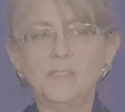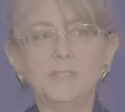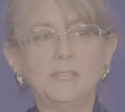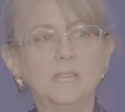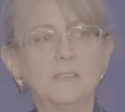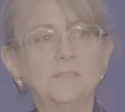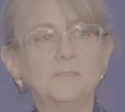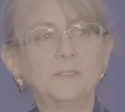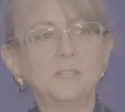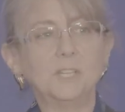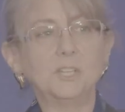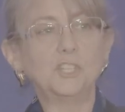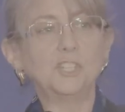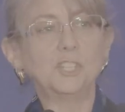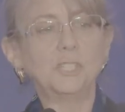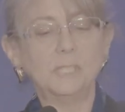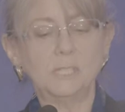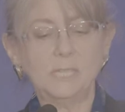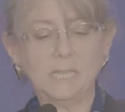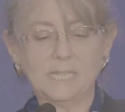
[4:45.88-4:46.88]
The
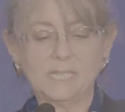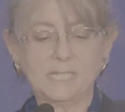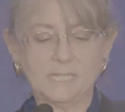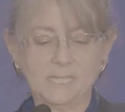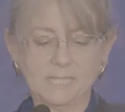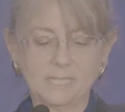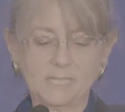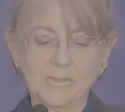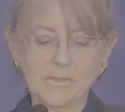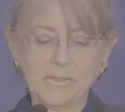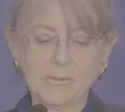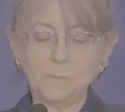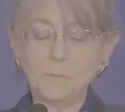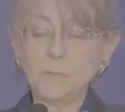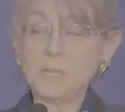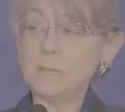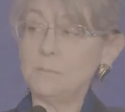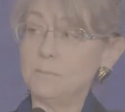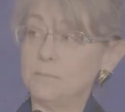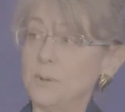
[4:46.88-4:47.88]
definition is the same
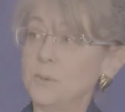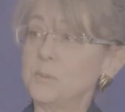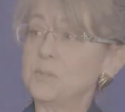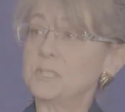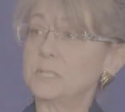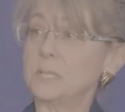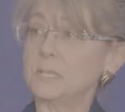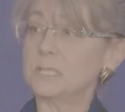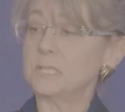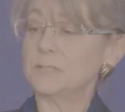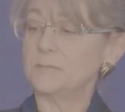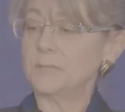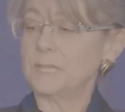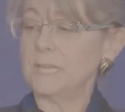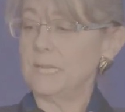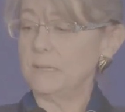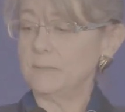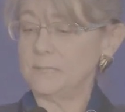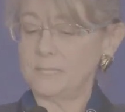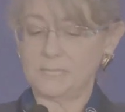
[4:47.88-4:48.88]
in both sets of
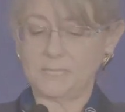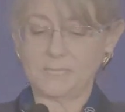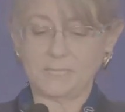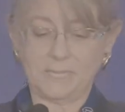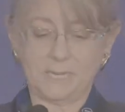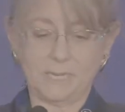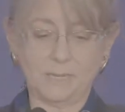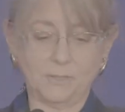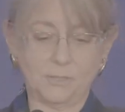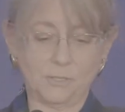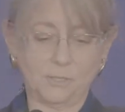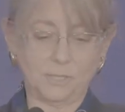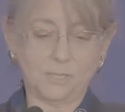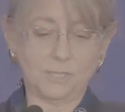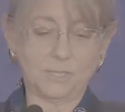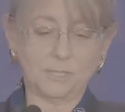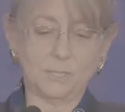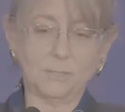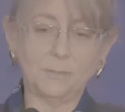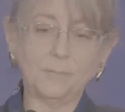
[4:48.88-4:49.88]
accounting
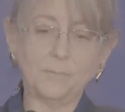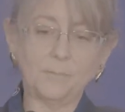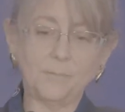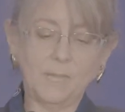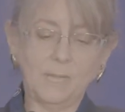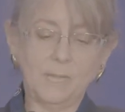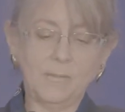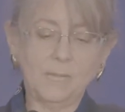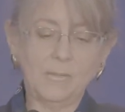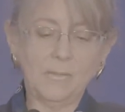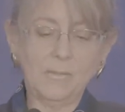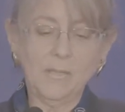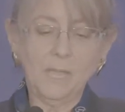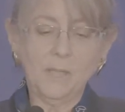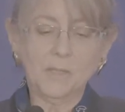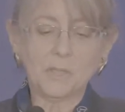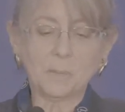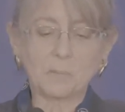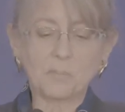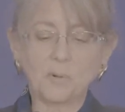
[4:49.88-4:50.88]
standards.
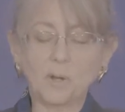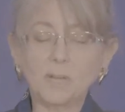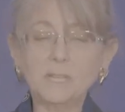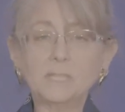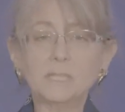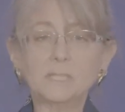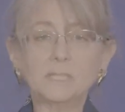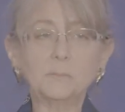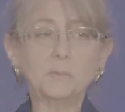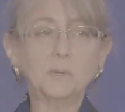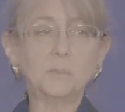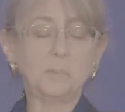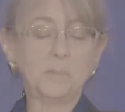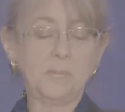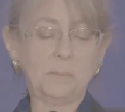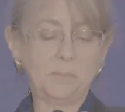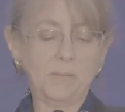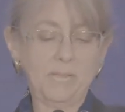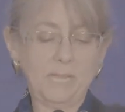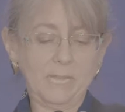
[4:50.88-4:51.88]
The price that would
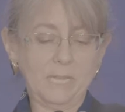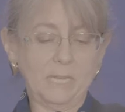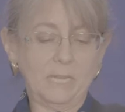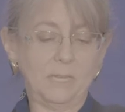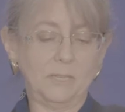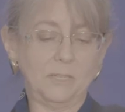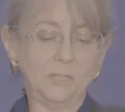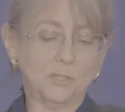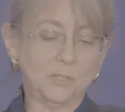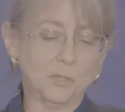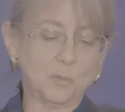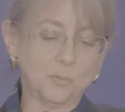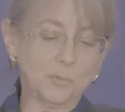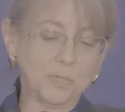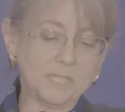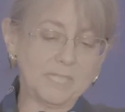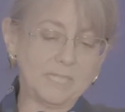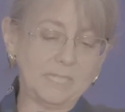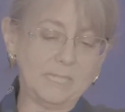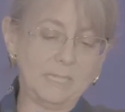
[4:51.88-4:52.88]
be paid to
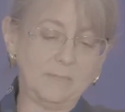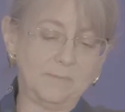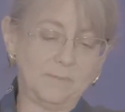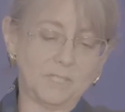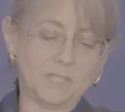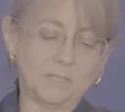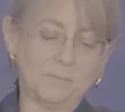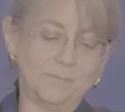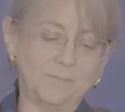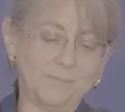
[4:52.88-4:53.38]
received